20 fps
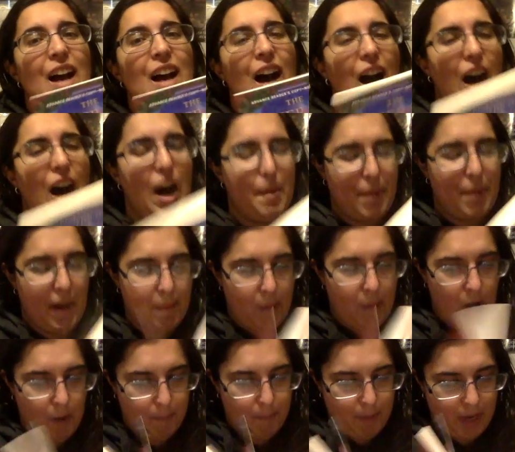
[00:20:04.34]
And I'm
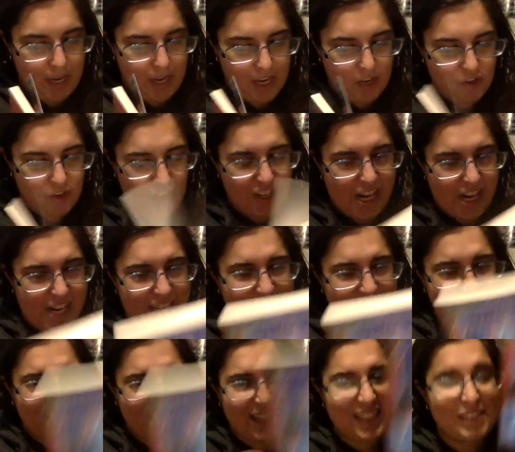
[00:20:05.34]
on page
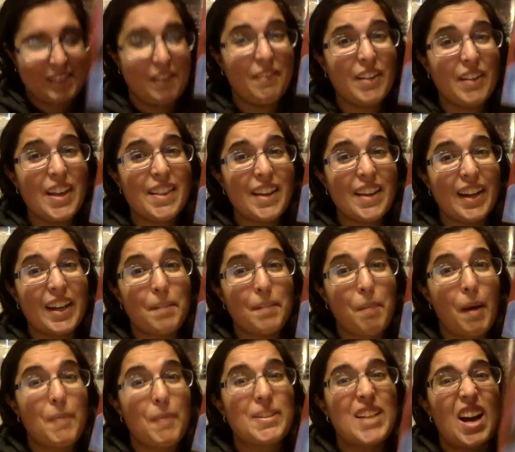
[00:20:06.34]
96. So I really think I can
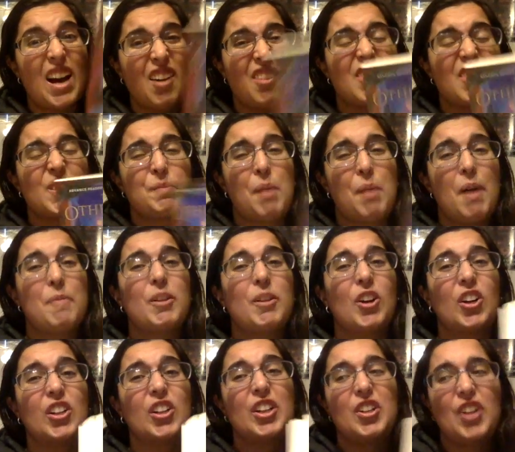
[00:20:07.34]
probably tackle this probably
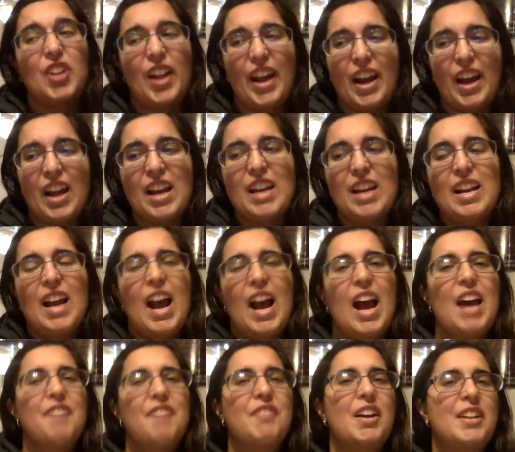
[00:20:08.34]
earlier today
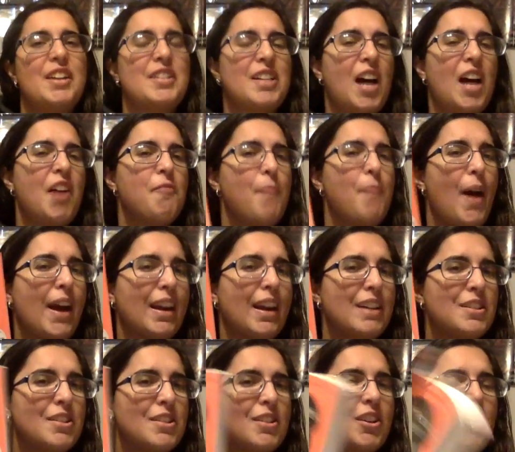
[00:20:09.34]
and then dive back
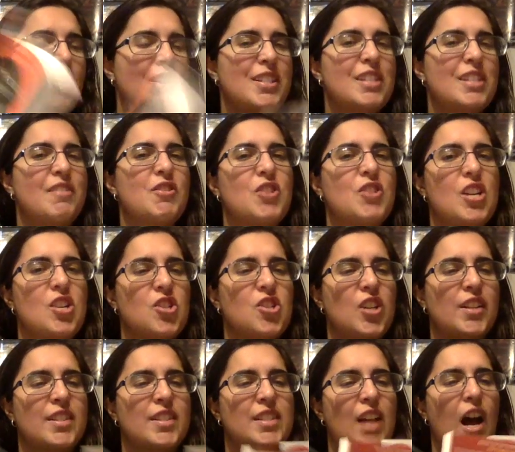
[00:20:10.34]
into the Crazy Rich
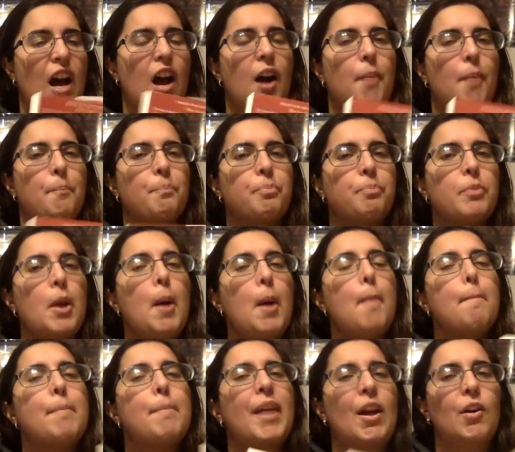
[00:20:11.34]
Asians.
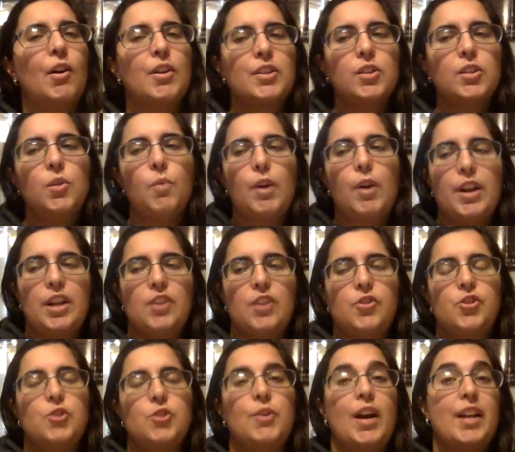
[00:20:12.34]
But I also wanted
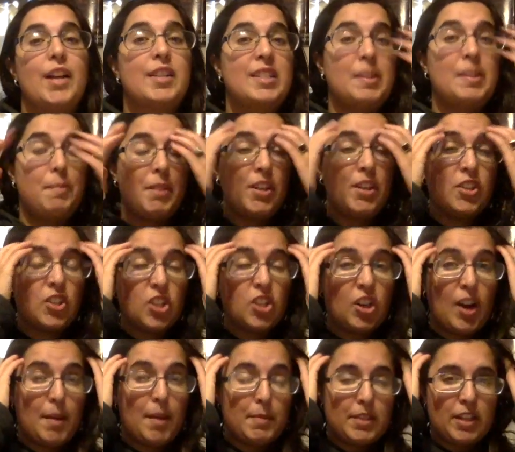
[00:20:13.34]
to get some
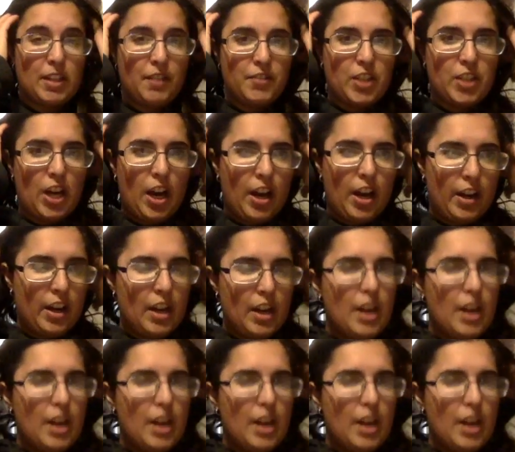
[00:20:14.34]
Instagram stuff done,